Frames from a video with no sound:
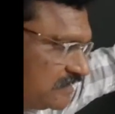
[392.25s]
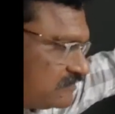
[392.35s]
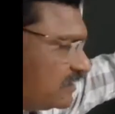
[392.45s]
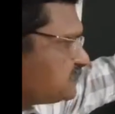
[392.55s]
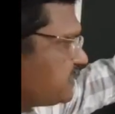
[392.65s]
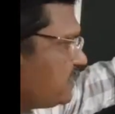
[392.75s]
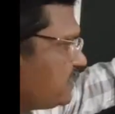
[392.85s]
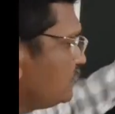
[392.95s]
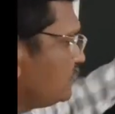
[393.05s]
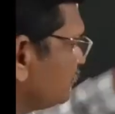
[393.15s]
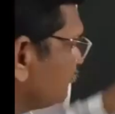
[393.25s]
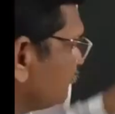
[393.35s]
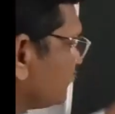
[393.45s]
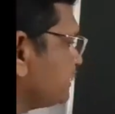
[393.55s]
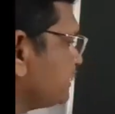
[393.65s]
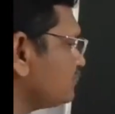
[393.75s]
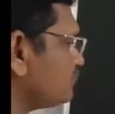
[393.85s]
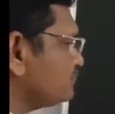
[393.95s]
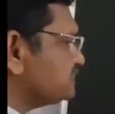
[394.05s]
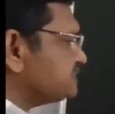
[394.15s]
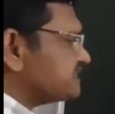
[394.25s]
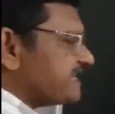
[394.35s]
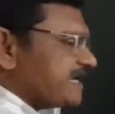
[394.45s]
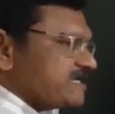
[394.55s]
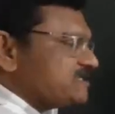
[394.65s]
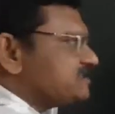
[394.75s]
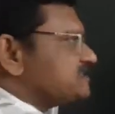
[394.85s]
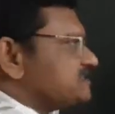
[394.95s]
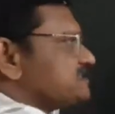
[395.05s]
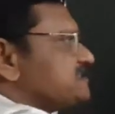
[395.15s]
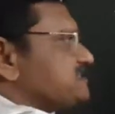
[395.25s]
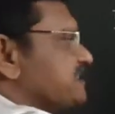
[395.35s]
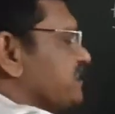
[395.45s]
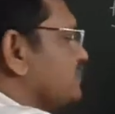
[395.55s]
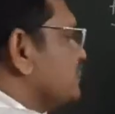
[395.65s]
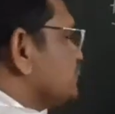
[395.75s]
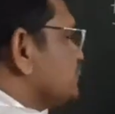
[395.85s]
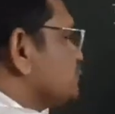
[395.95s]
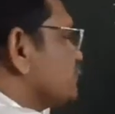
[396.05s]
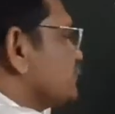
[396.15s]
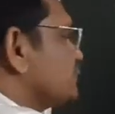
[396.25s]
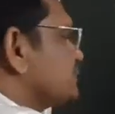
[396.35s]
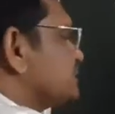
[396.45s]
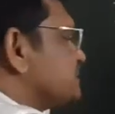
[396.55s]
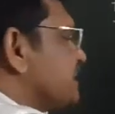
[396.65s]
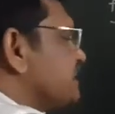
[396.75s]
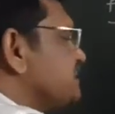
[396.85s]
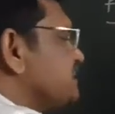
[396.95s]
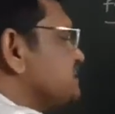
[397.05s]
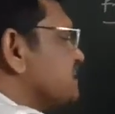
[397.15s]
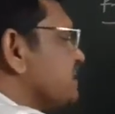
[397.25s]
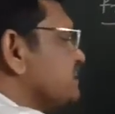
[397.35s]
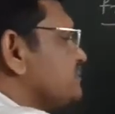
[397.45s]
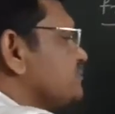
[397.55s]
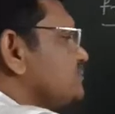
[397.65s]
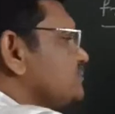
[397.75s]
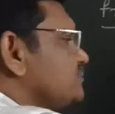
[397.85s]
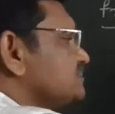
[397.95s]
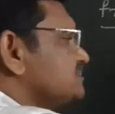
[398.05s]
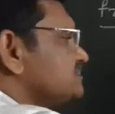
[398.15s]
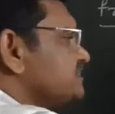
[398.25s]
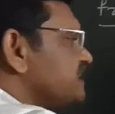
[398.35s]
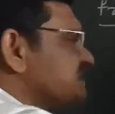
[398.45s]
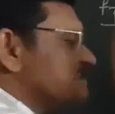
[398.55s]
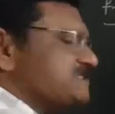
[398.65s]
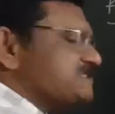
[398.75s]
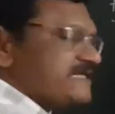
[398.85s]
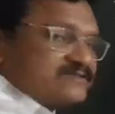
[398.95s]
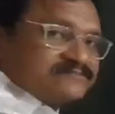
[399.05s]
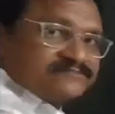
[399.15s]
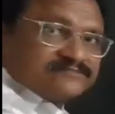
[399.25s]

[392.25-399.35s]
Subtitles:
last arrow. Front arrow means the head, this is tail. So this head is connected to next tail.